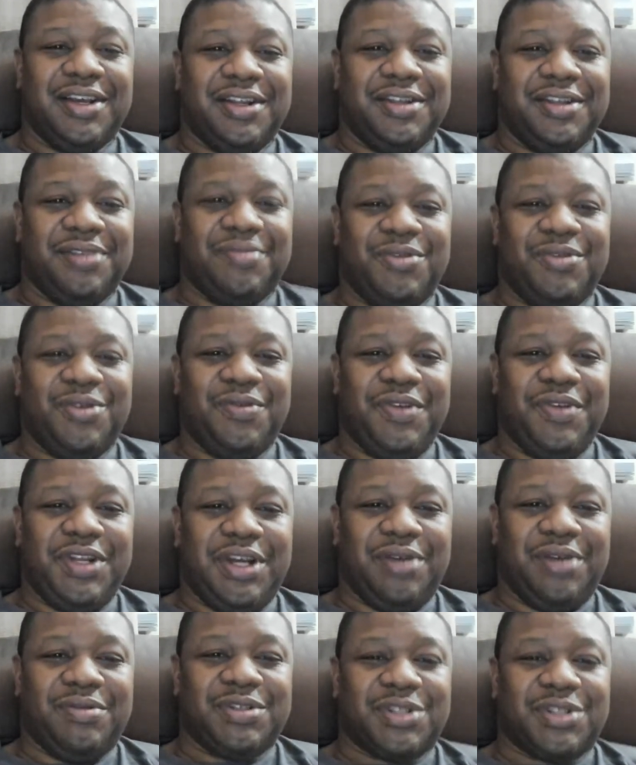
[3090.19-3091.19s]
The movie
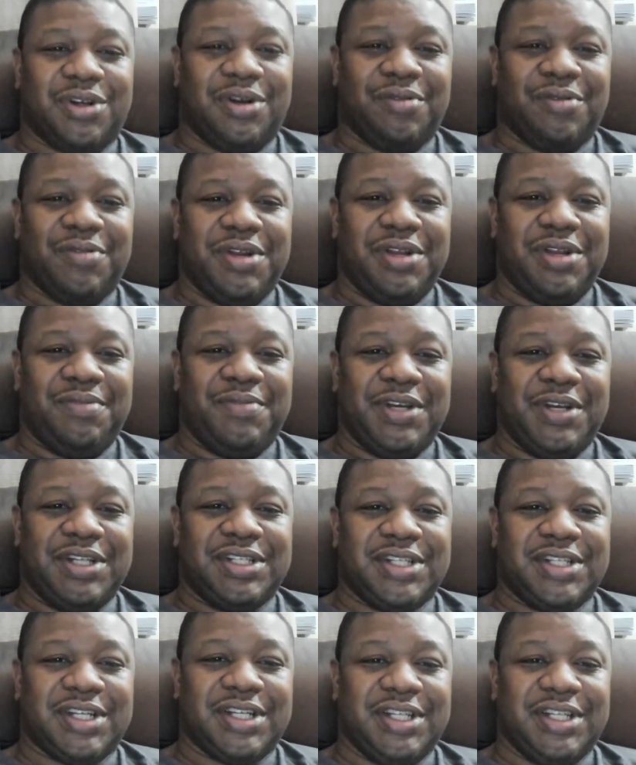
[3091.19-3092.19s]
that was already
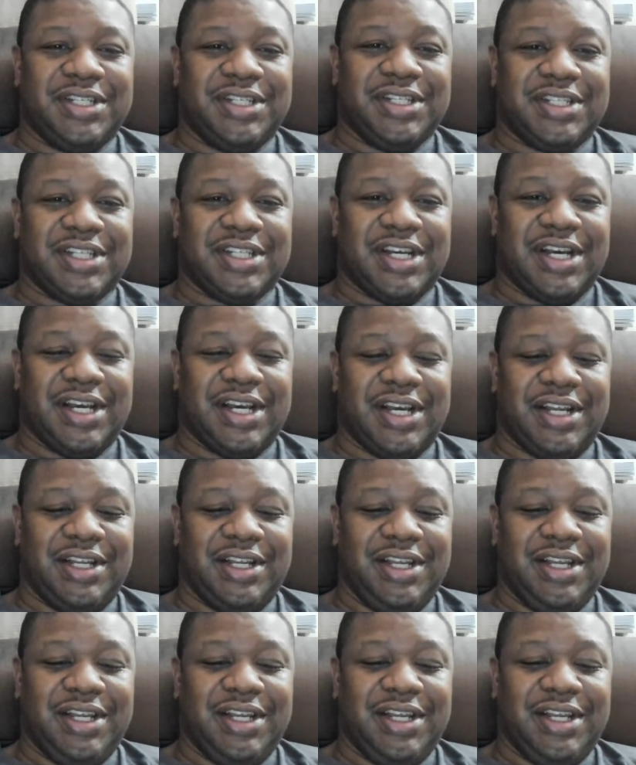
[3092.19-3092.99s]
basically designed.